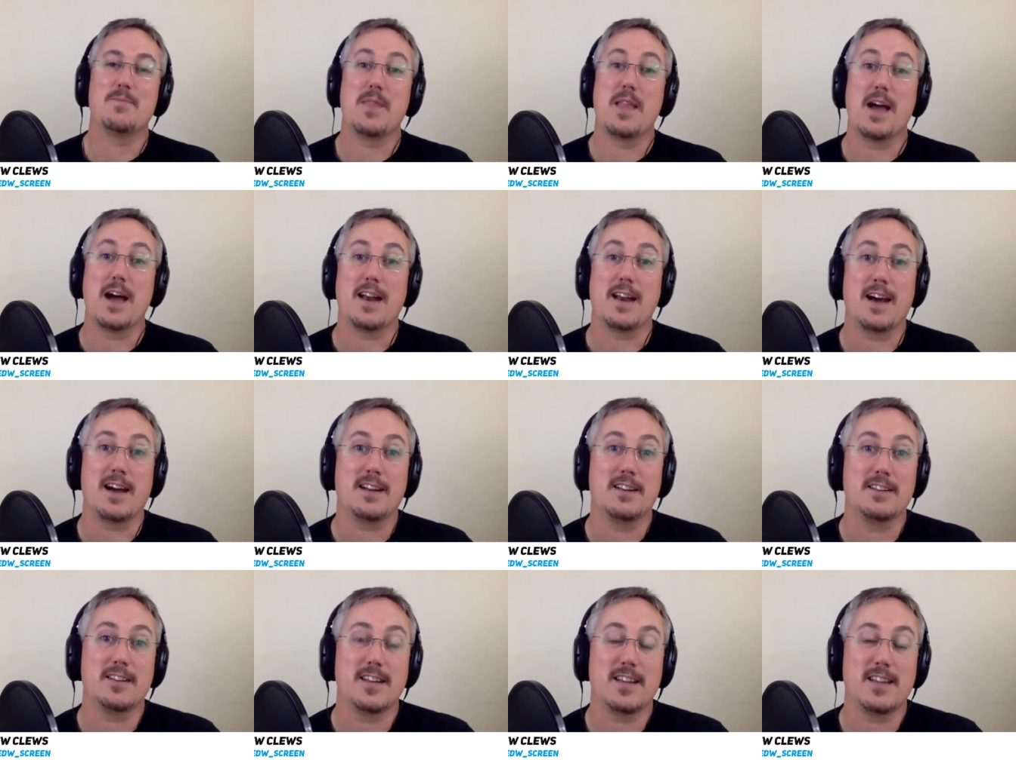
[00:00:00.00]
And
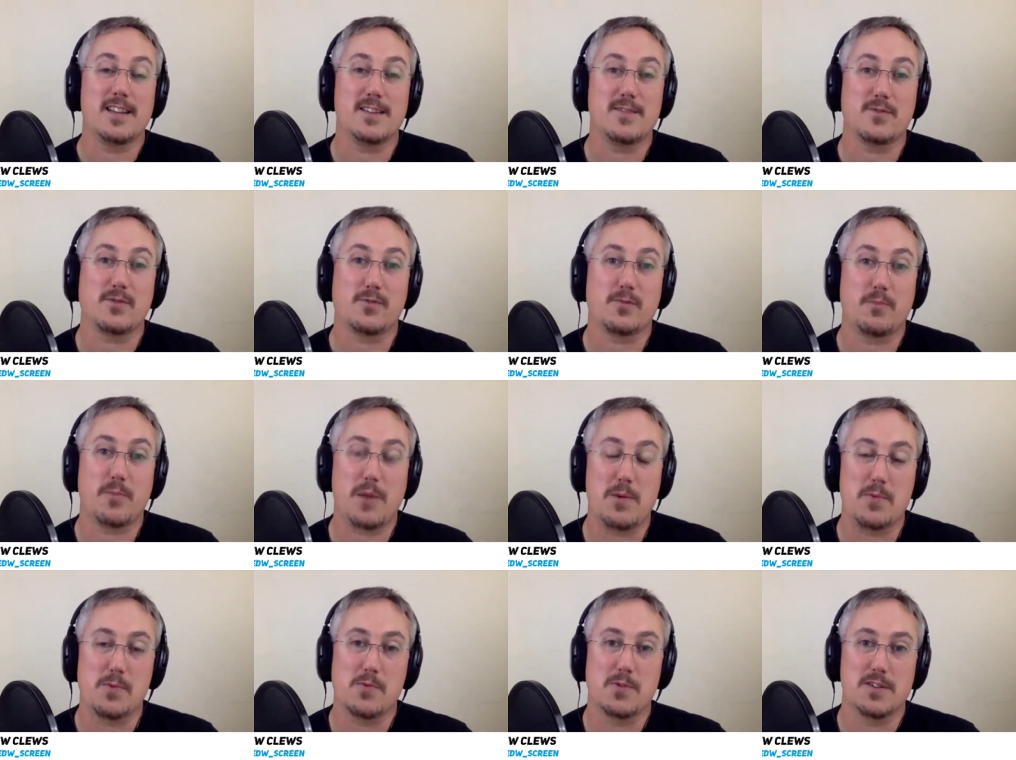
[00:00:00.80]
Alan, if
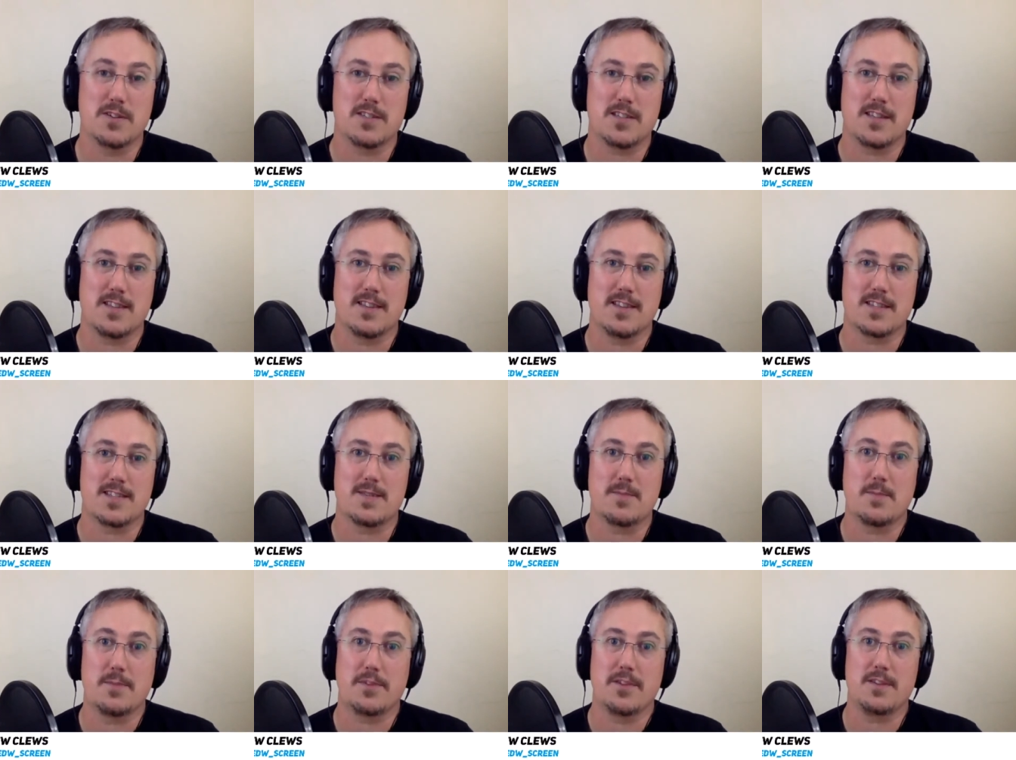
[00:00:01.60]
people want to send their
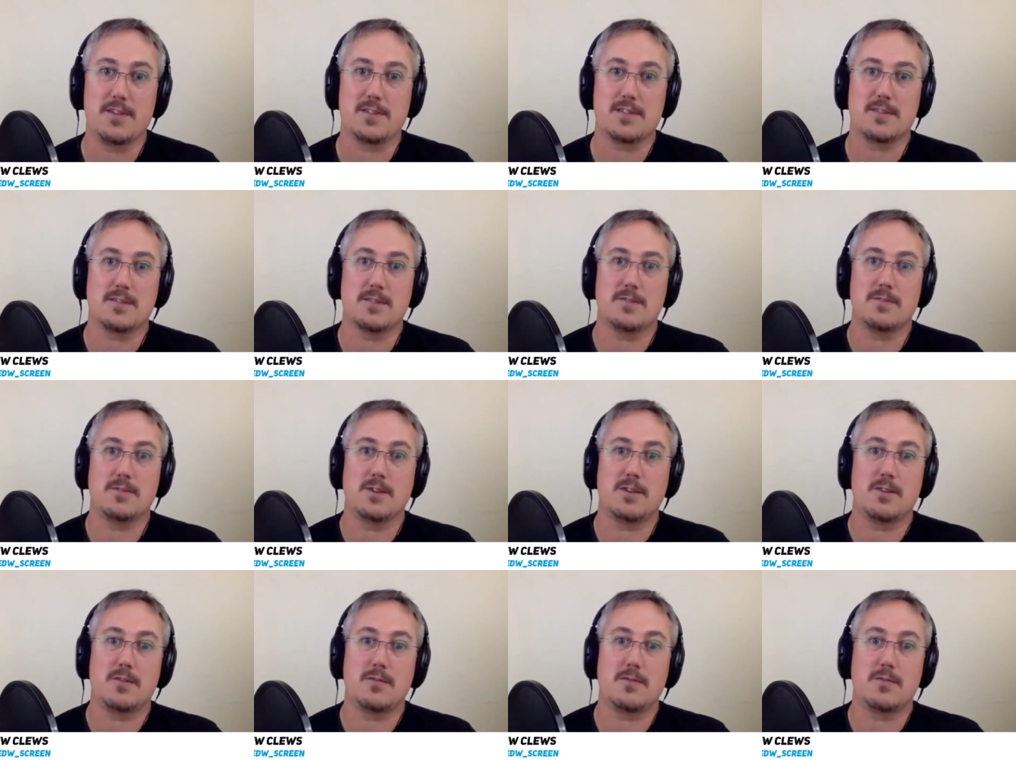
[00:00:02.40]
sympathies to
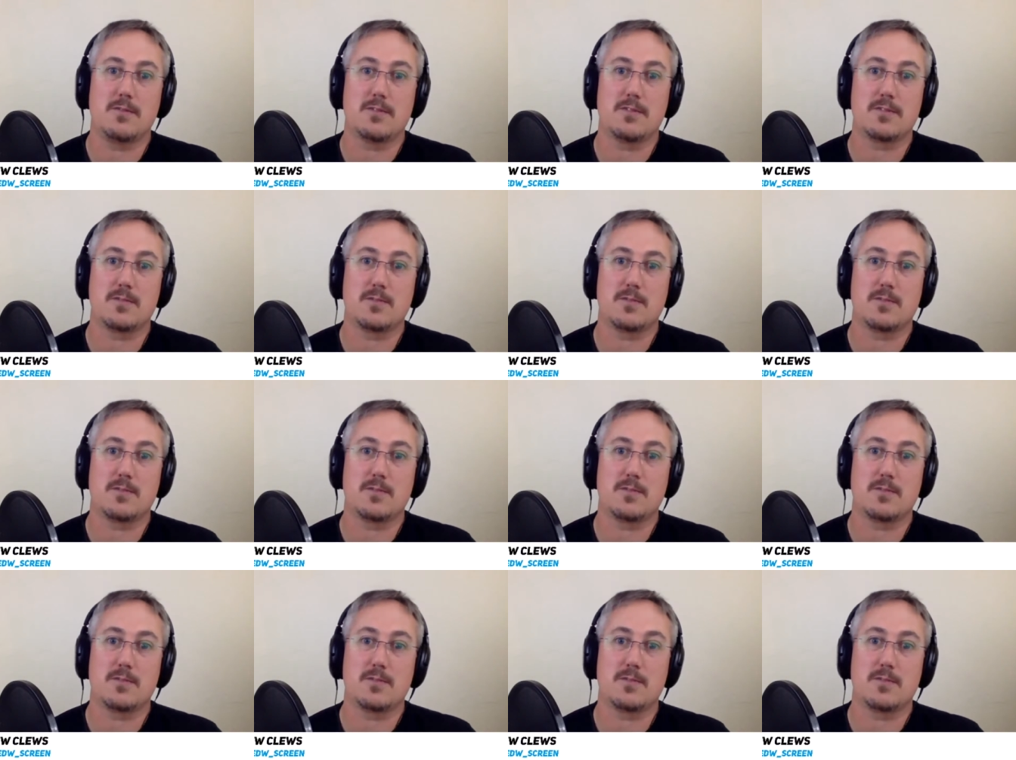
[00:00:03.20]
you, what's